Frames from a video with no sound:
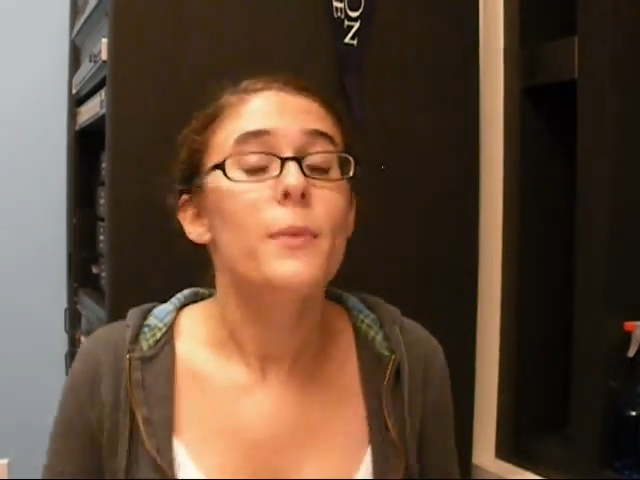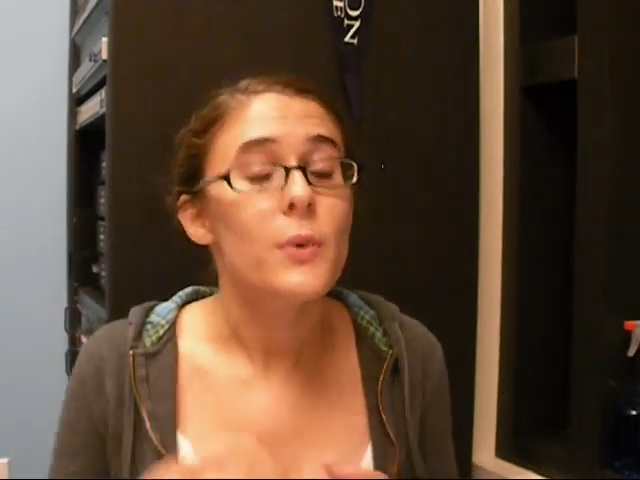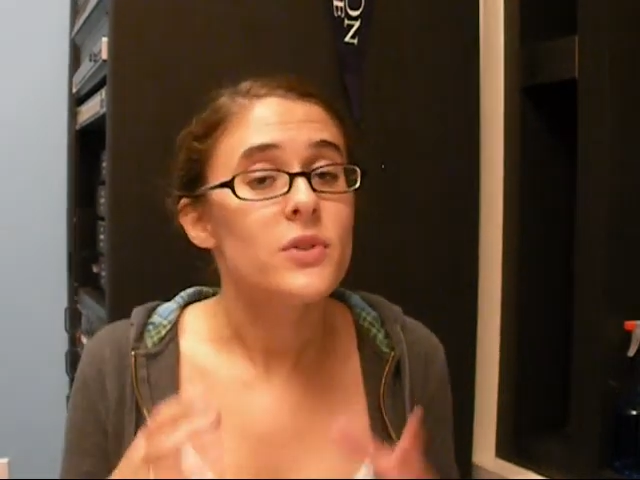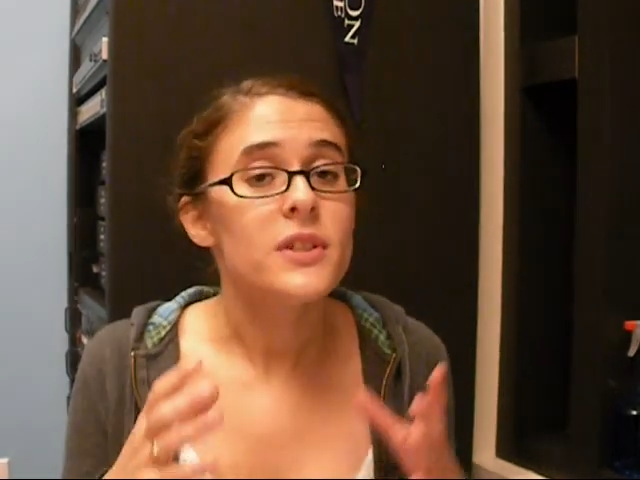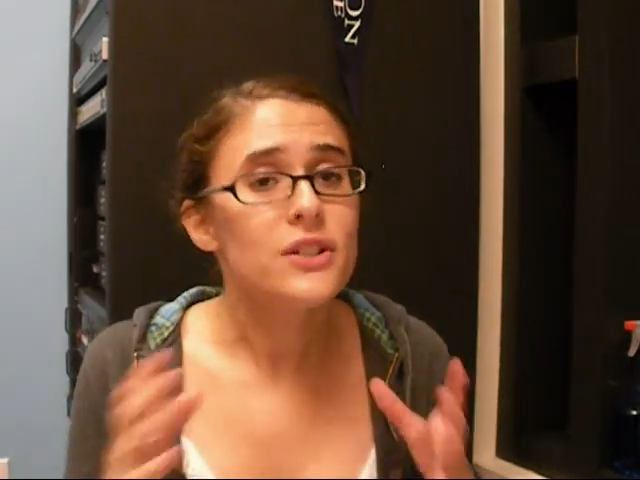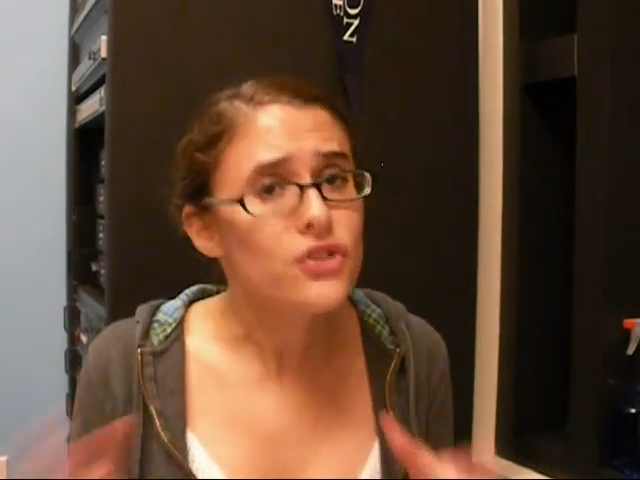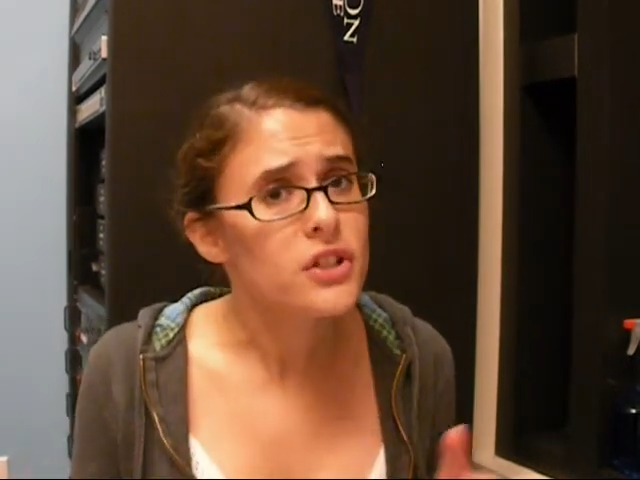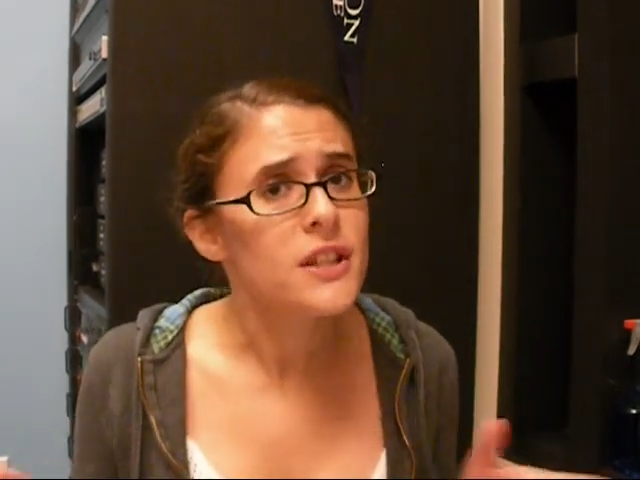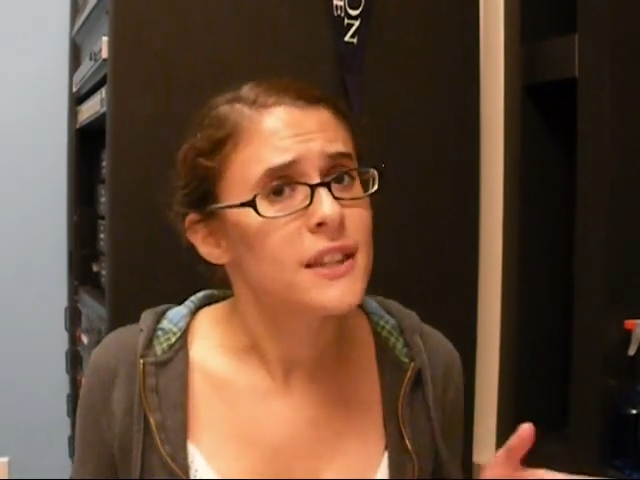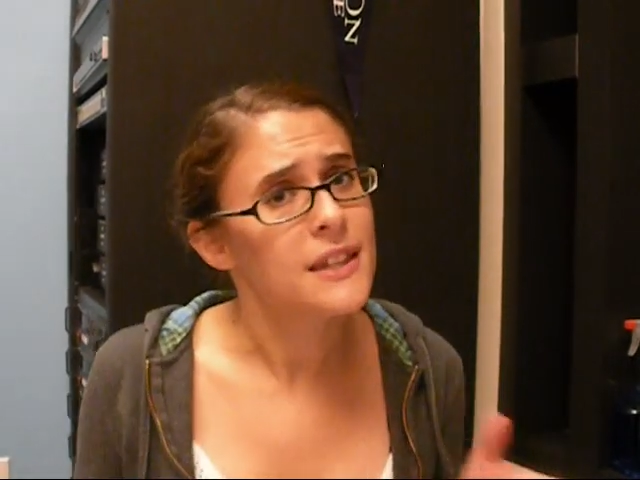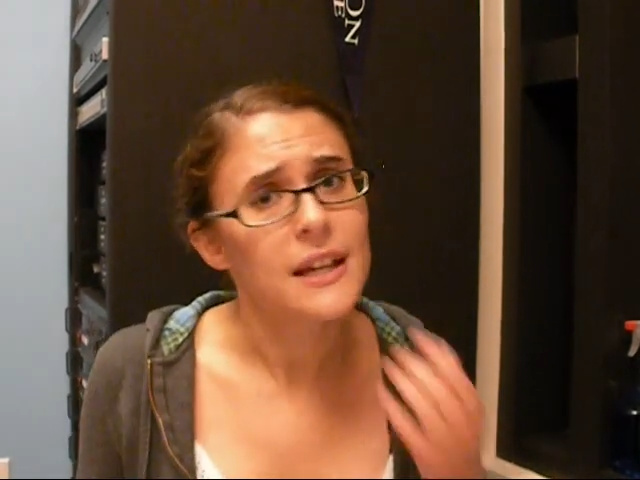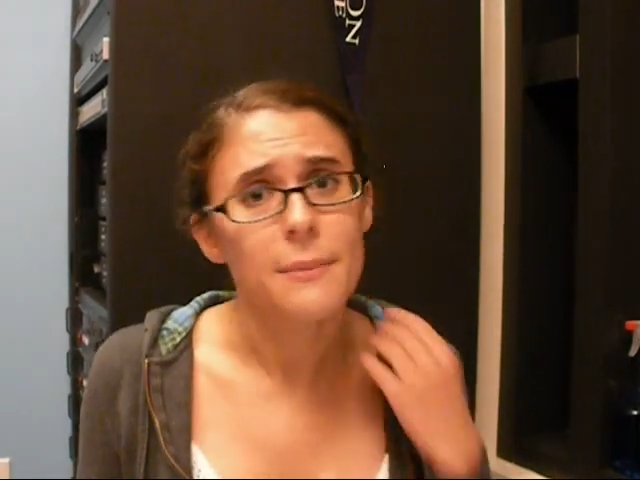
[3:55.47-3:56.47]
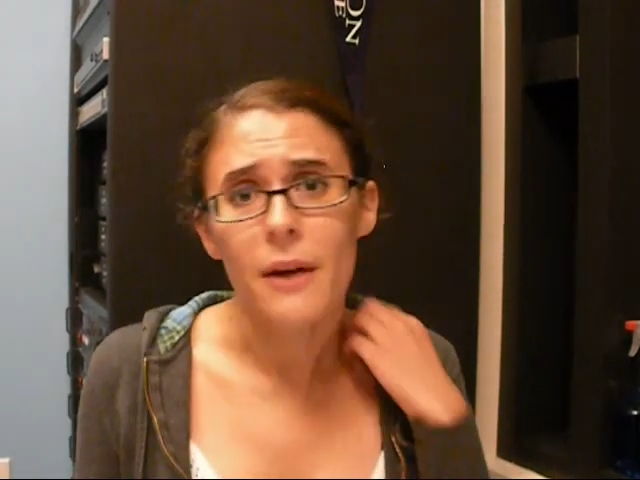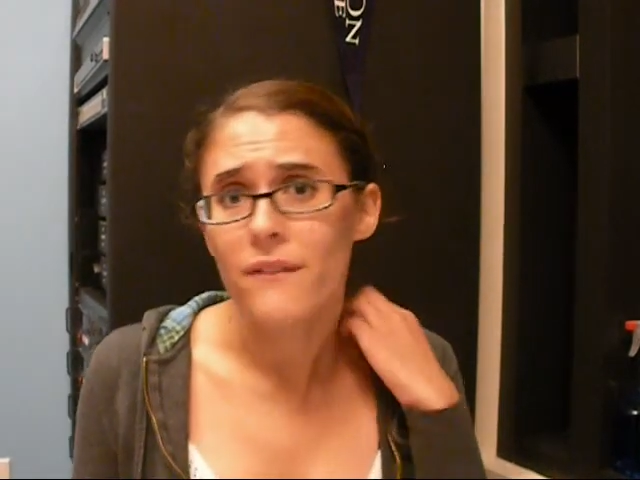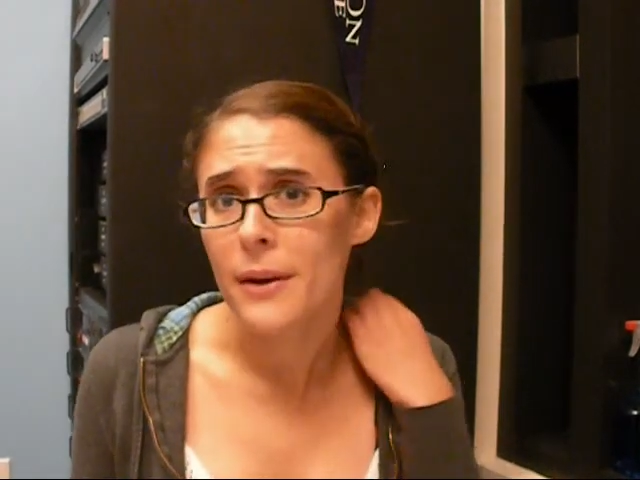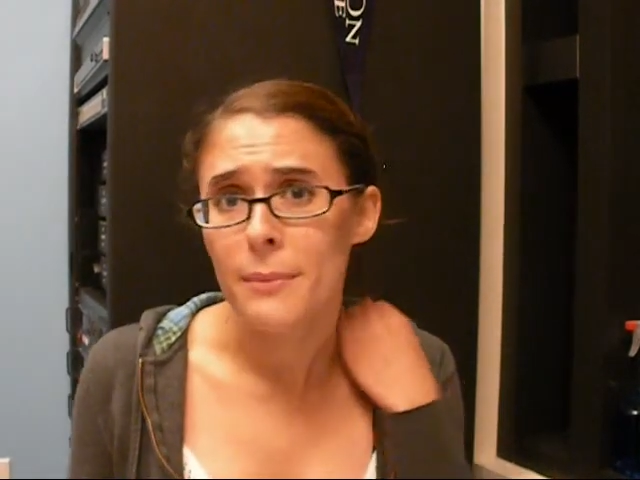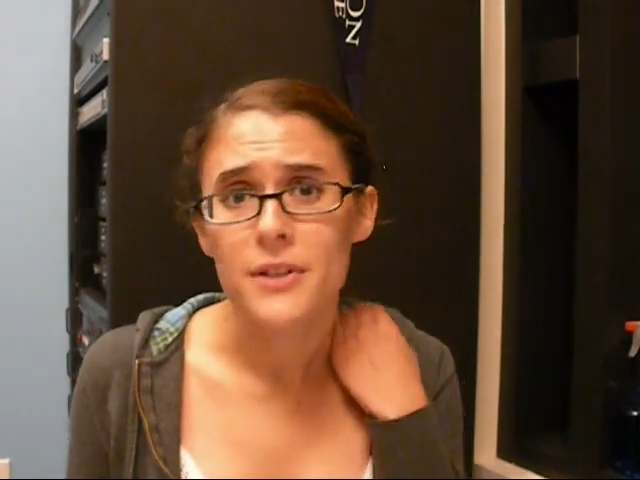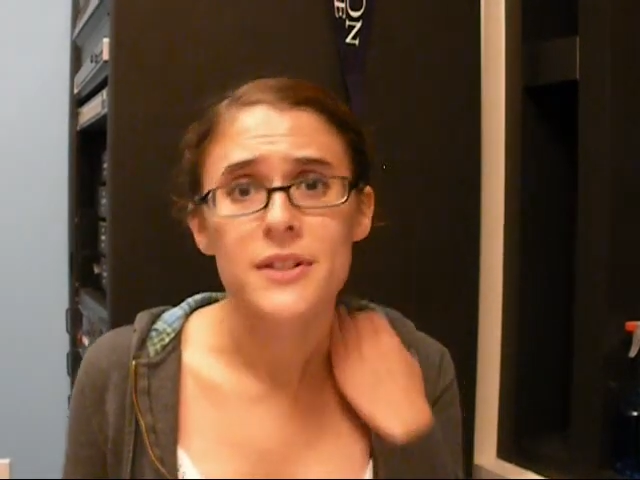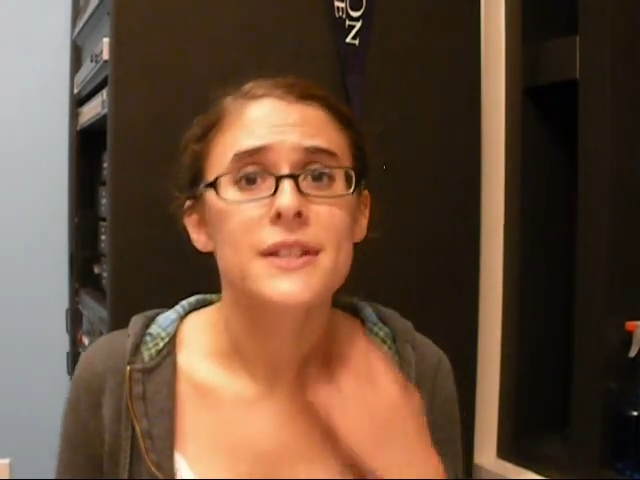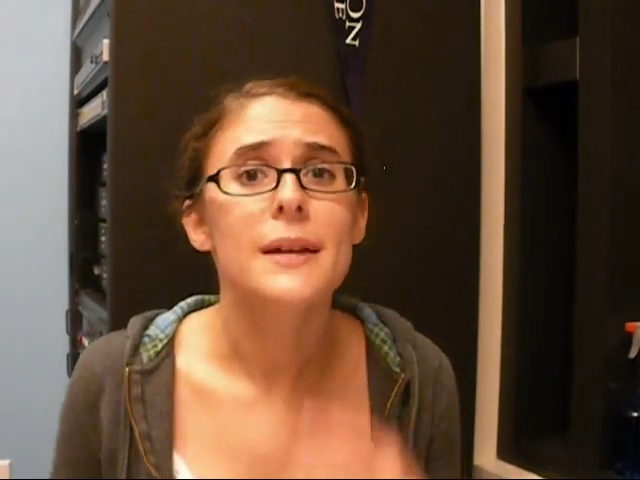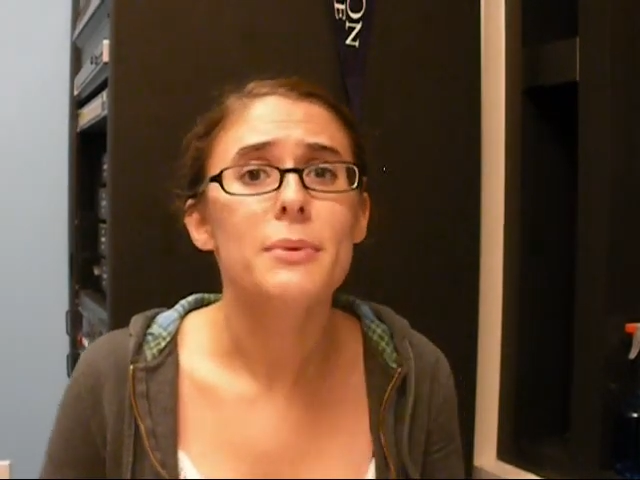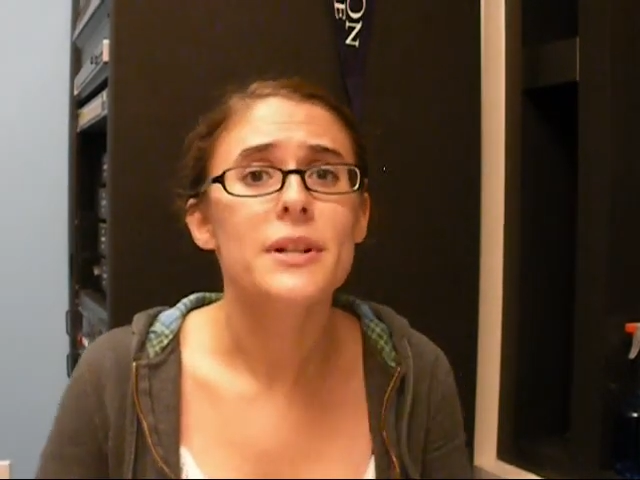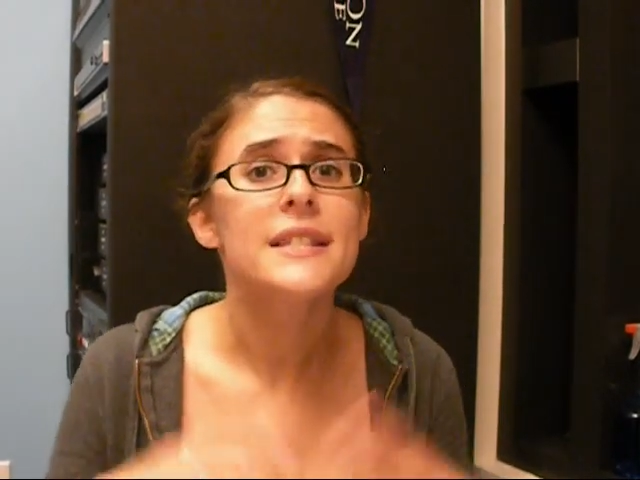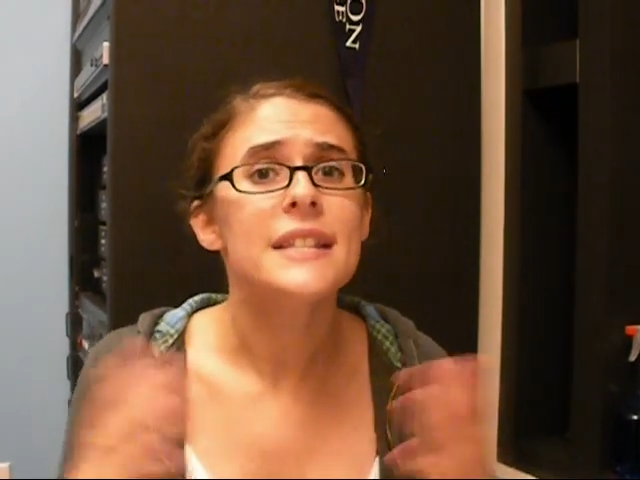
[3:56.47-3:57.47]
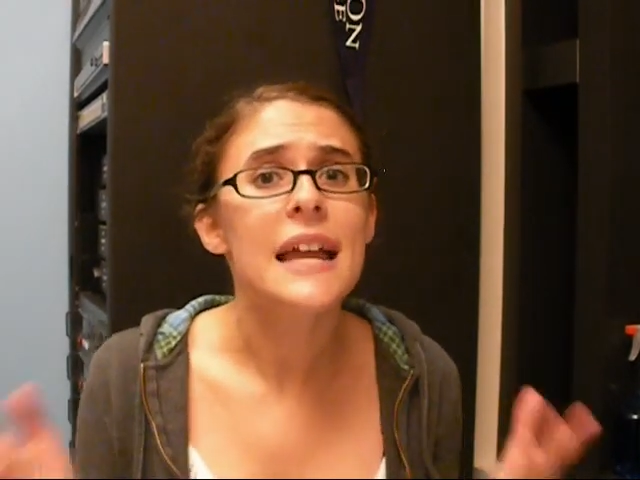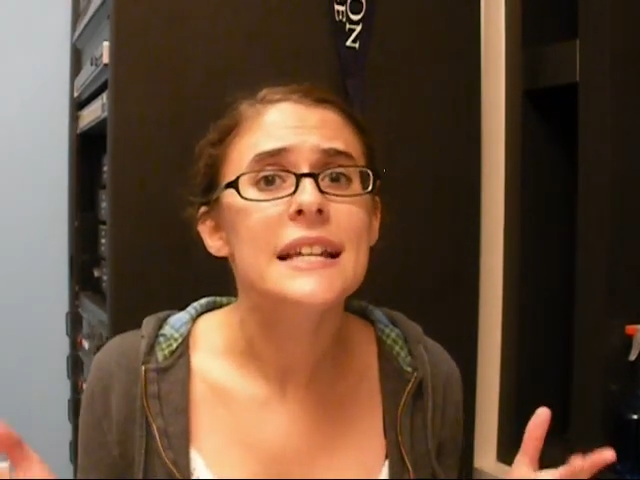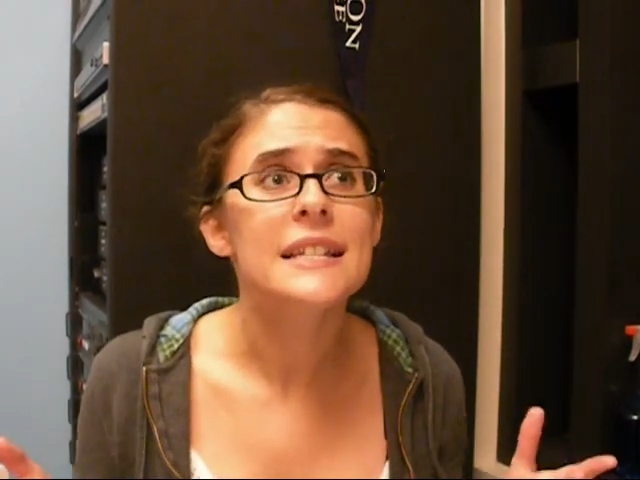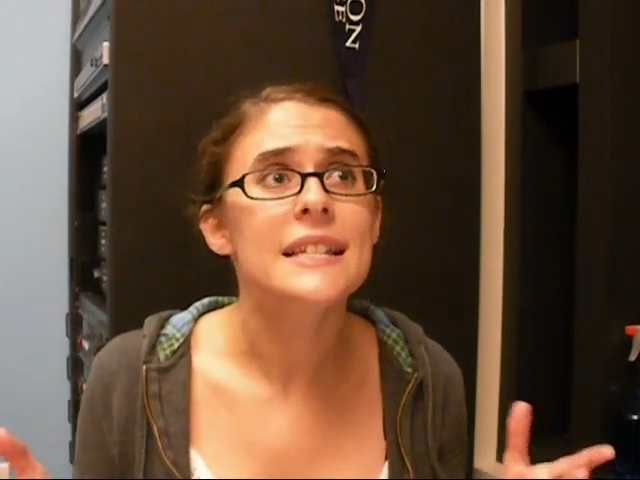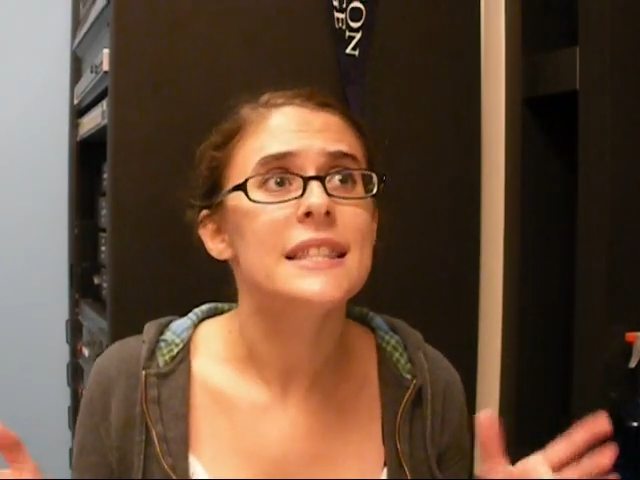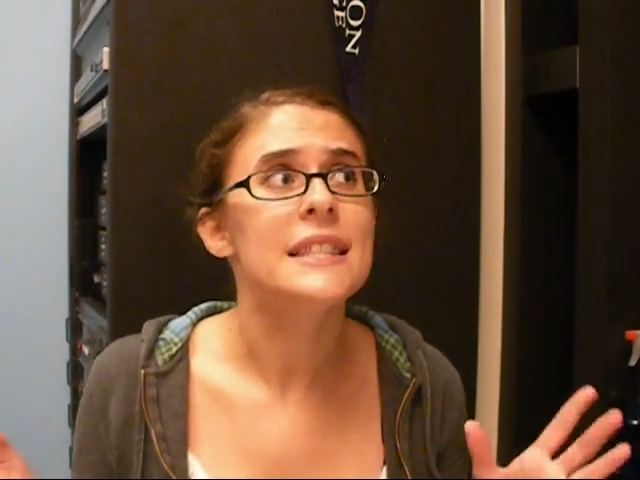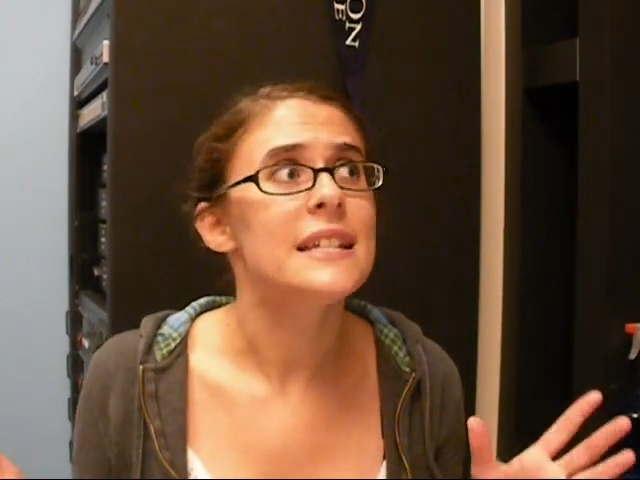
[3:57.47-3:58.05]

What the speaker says: The most interesting thing about vampires is they present